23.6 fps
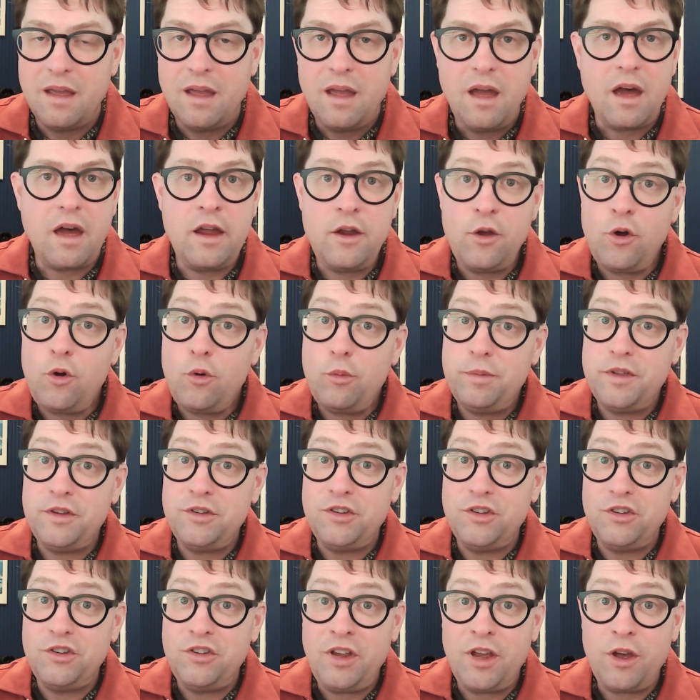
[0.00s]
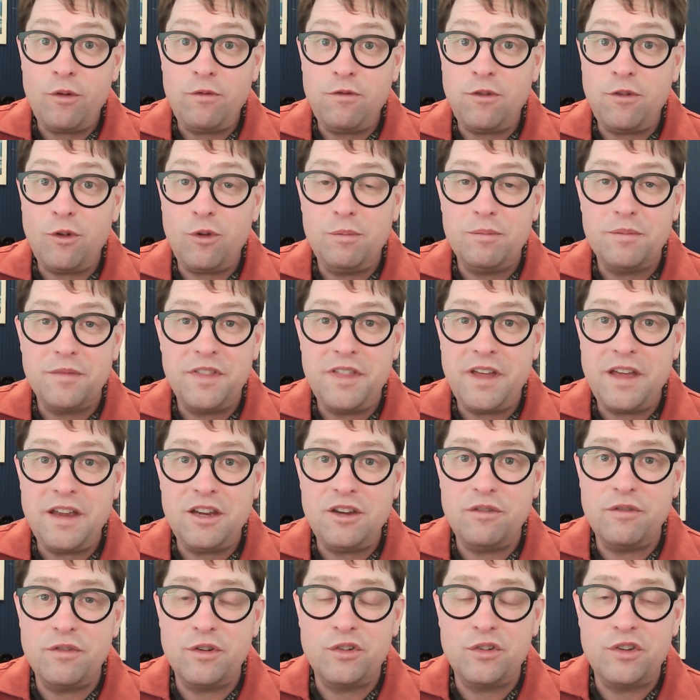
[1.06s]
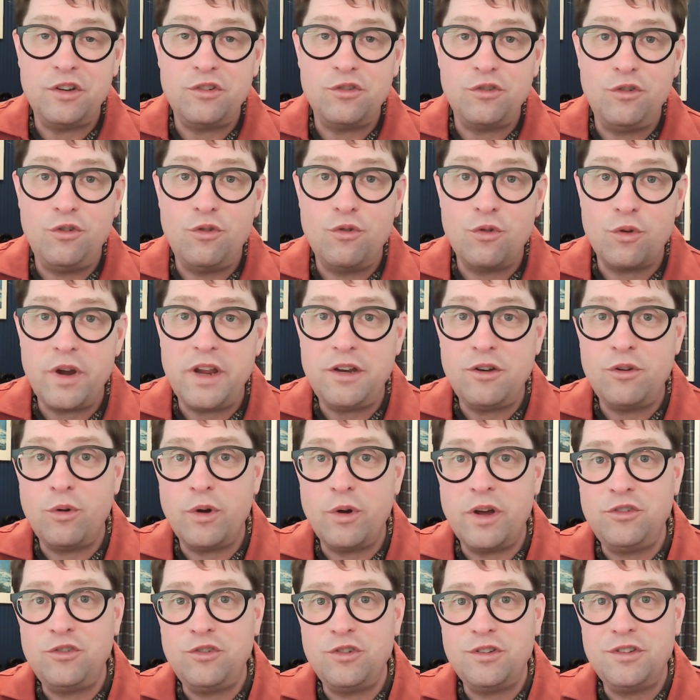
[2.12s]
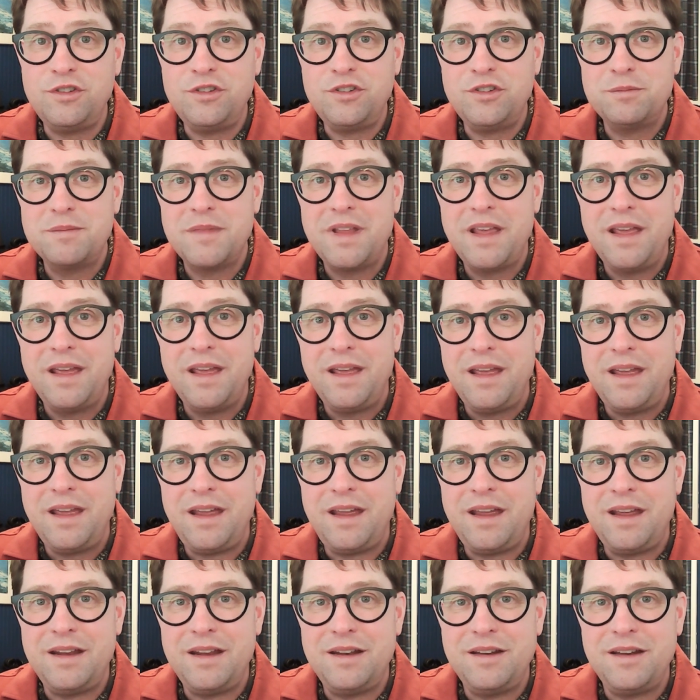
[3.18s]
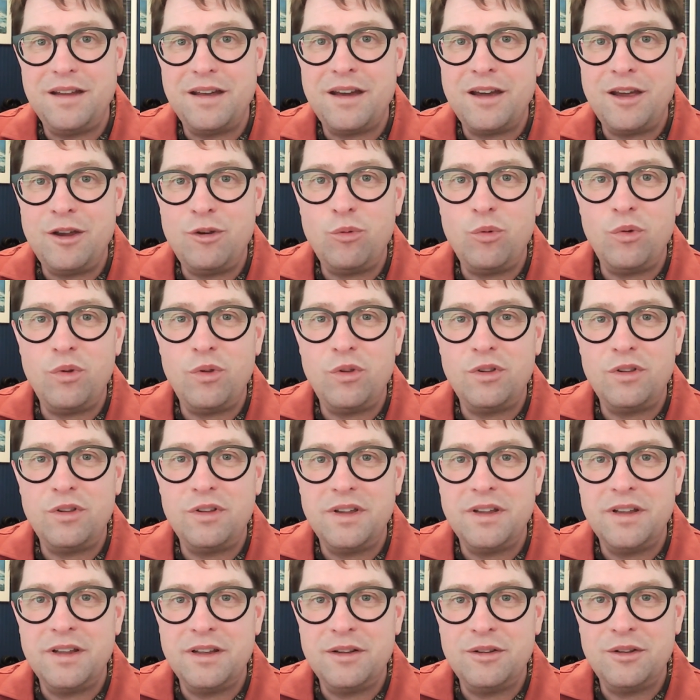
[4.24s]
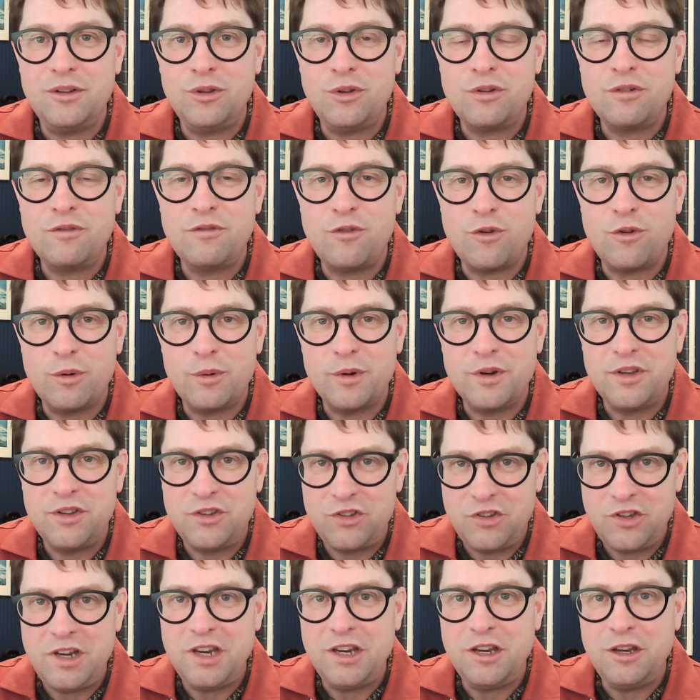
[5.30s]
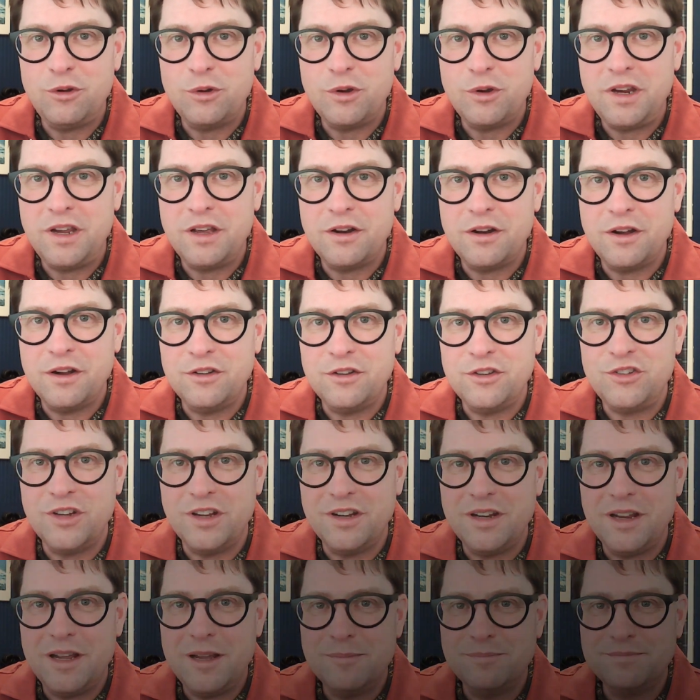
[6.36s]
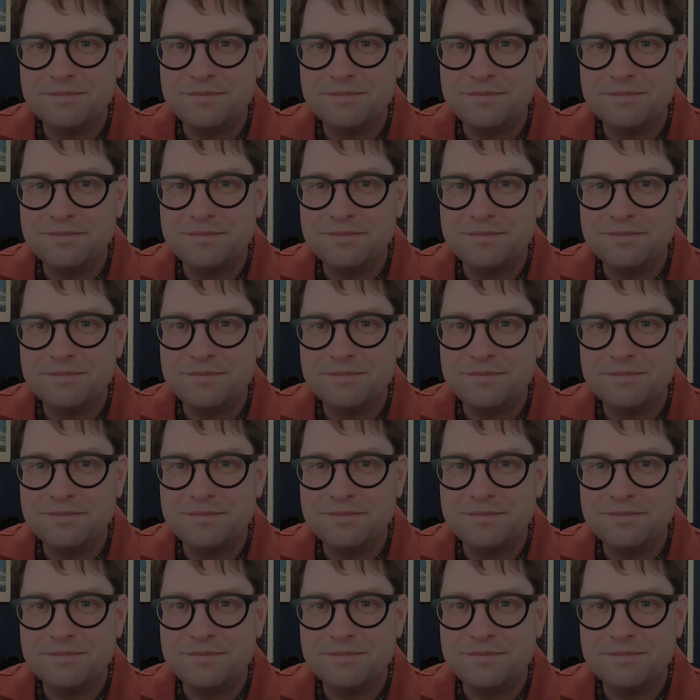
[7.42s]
I hope this is helpful. Thank you for such great questions, and I will look forward to seeing you again on Sunday.